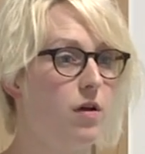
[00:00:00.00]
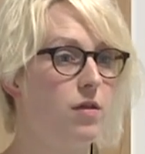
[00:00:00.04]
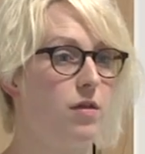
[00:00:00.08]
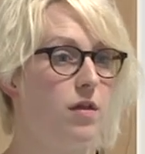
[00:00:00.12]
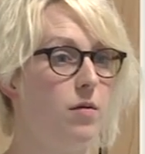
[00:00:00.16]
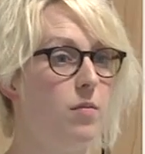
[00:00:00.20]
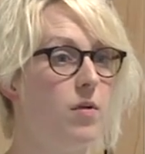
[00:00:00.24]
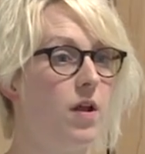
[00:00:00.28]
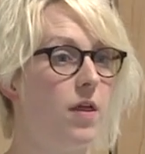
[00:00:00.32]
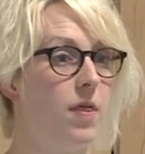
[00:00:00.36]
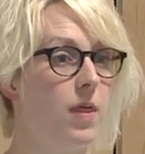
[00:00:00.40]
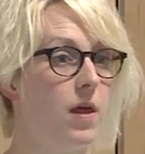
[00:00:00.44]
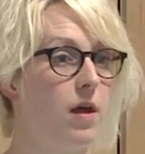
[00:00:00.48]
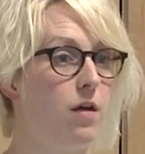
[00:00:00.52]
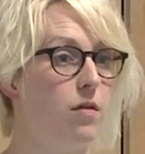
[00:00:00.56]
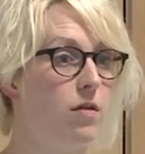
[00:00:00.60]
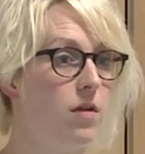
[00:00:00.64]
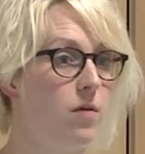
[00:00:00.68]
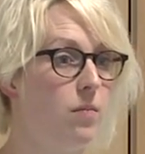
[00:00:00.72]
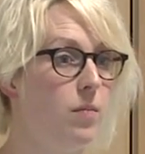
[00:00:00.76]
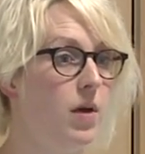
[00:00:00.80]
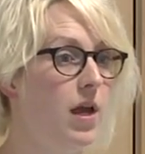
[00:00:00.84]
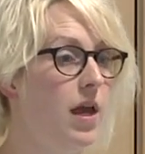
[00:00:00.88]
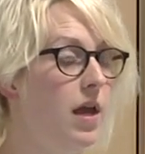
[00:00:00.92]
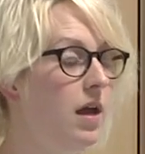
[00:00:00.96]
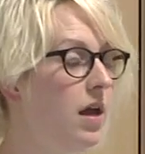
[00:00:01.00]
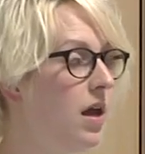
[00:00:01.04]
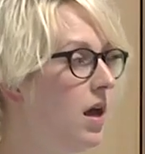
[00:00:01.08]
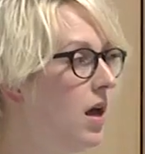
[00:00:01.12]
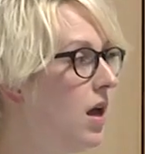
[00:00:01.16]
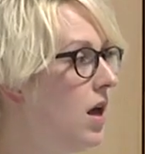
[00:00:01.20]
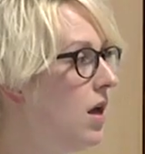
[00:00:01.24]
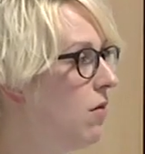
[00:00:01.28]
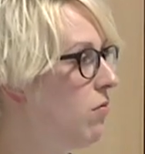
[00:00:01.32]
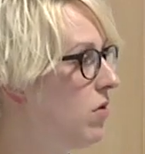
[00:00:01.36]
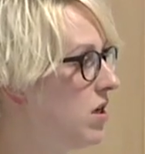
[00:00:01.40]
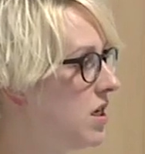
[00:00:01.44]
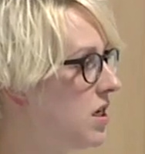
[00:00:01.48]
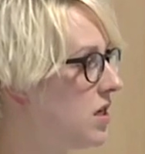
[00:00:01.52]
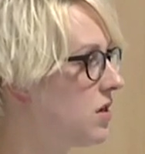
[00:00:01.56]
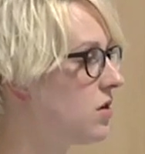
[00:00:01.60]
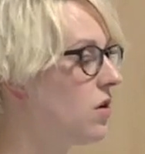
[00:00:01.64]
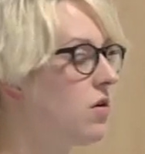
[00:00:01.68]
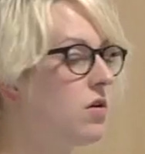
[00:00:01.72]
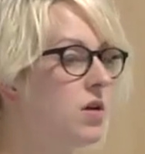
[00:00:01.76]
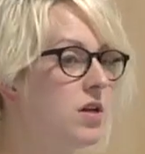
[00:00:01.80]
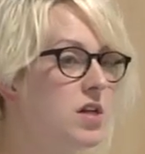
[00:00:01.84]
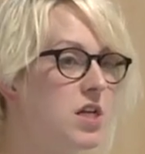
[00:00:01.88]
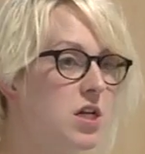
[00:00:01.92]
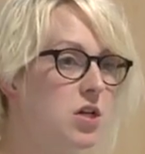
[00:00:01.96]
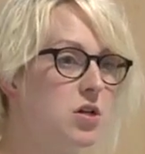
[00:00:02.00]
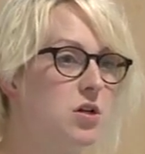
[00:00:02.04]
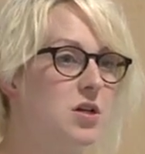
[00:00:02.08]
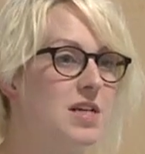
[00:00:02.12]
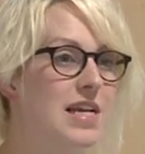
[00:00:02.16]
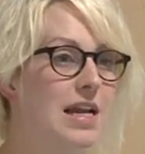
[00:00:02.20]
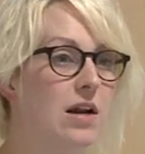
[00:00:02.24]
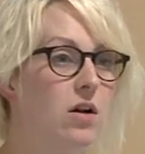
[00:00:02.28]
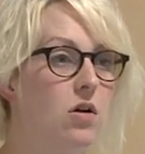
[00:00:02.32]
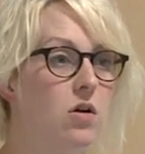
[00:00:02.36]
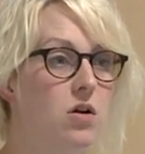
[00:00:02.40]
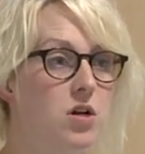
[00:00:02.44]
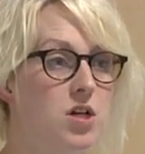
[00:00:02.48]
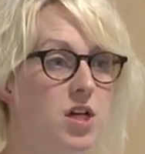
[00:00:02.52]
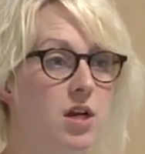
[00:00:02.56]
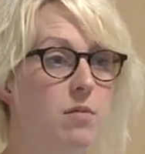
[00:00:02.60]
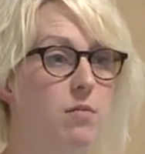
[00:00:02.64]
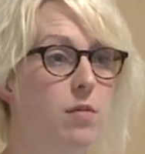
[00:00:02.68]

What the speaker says: similar things to me, which is on digital technology